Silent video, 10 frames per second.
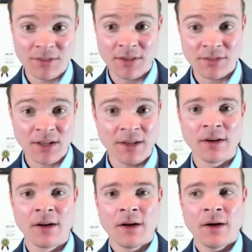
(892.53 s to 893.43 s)
they said,
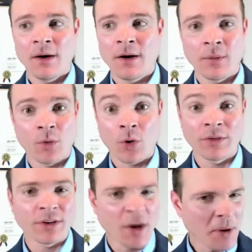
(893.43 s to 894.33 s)
or in
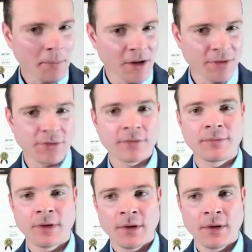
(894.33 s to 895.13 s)
the coming months.